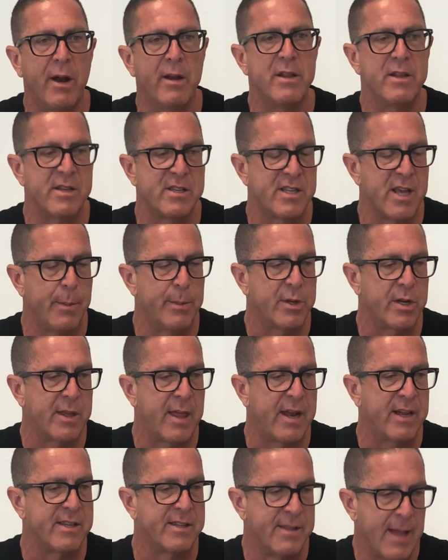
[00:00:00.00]
under the assumption
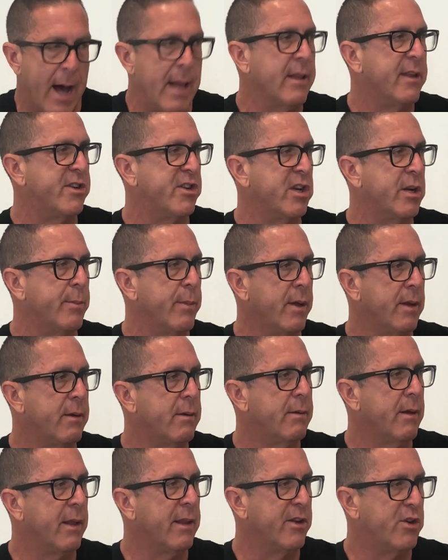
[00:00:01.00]
that it's not legitimate
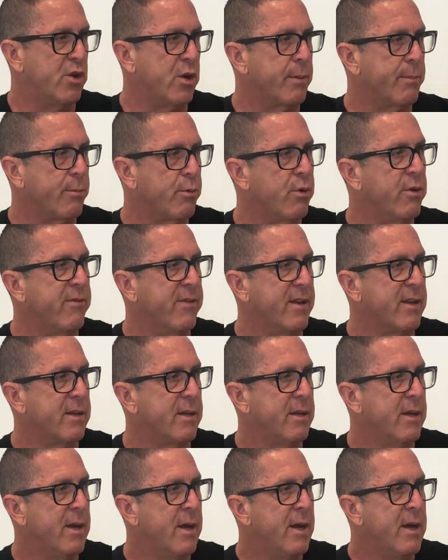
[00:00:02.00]
unless you can prove it.
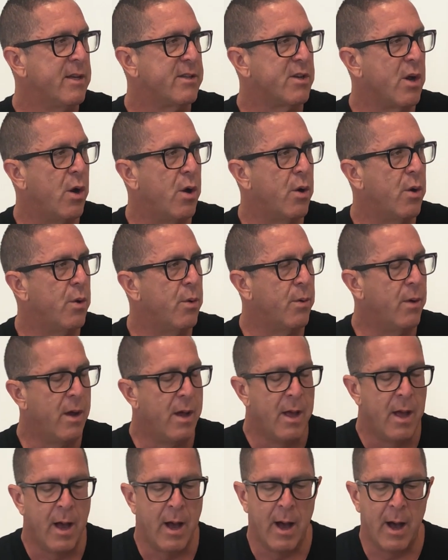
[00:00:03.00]
So,
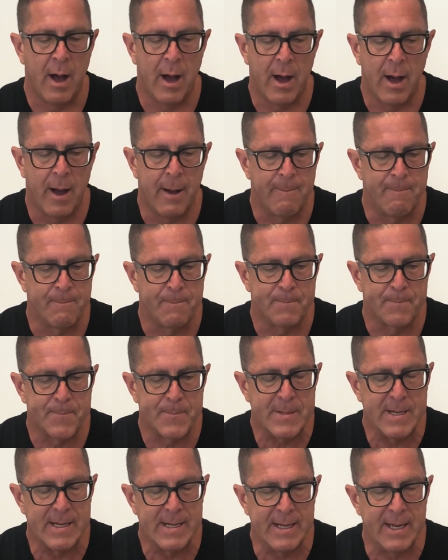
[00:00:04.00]

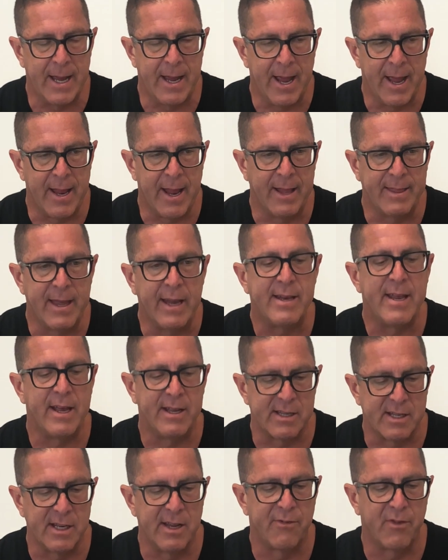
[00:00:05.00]
and they take
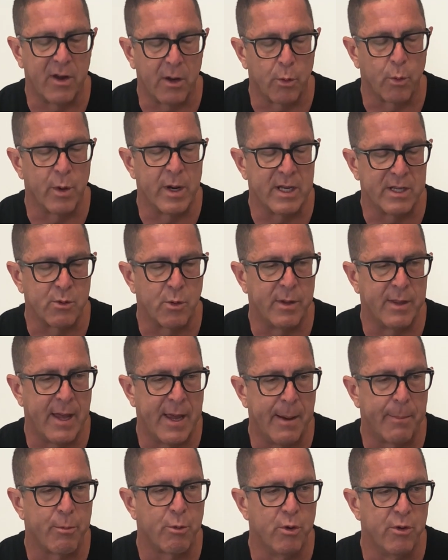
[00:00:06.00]
significant risk when
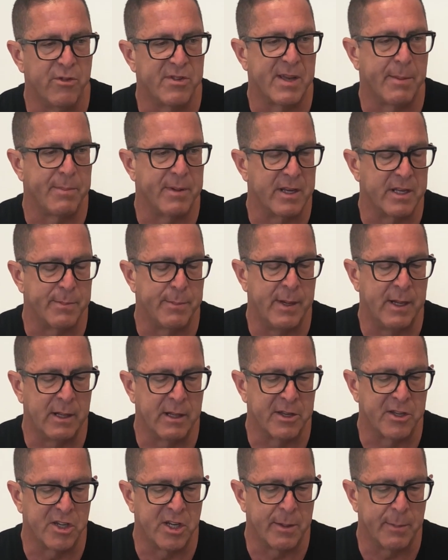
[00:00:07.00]
they approve something as being
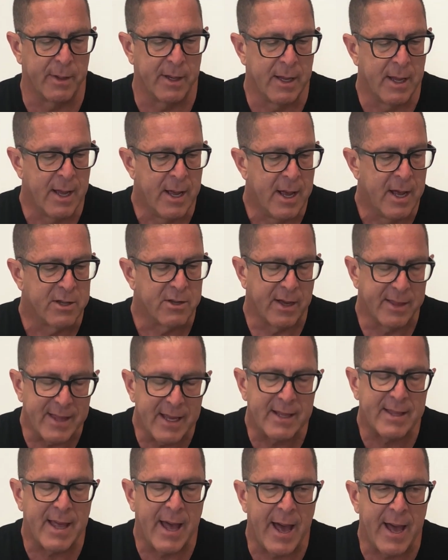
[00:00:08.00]
legitimate. So I
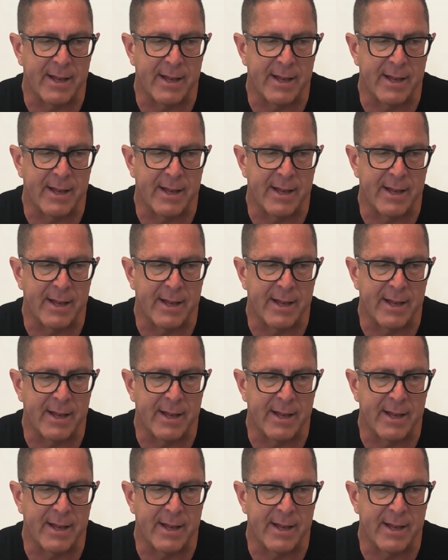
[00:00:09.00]
think